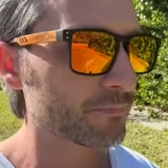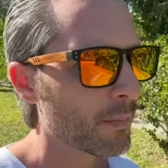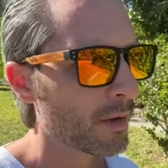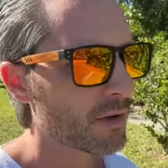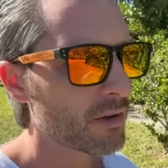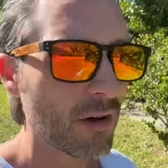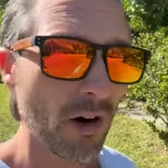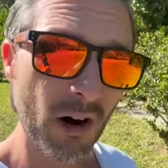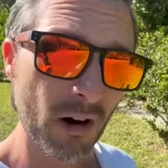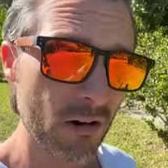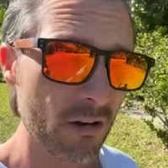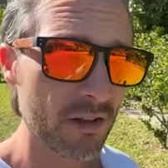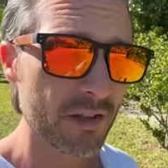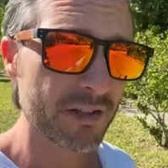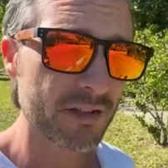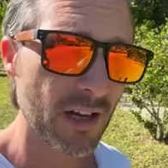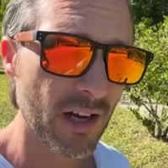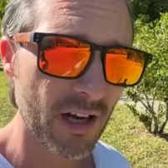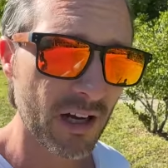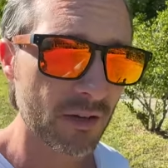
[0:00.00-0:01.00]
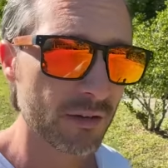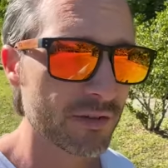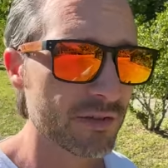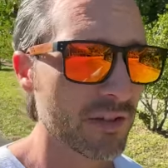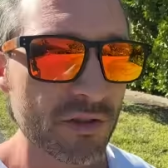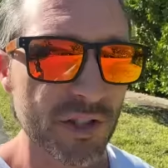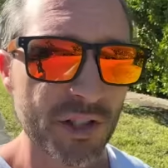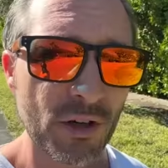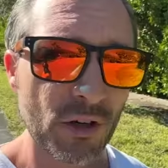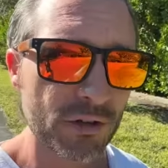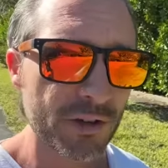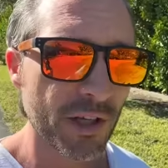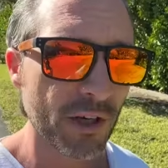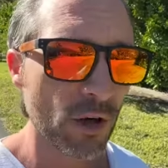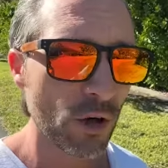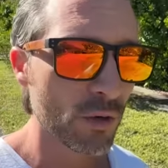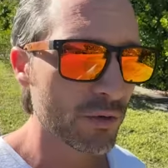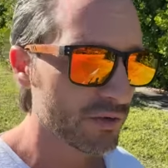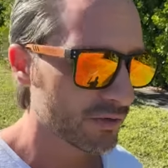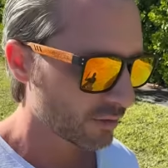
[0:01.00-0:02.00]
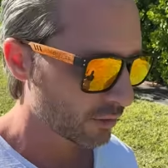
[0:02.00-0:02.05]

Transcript: But Carla's house, she only owes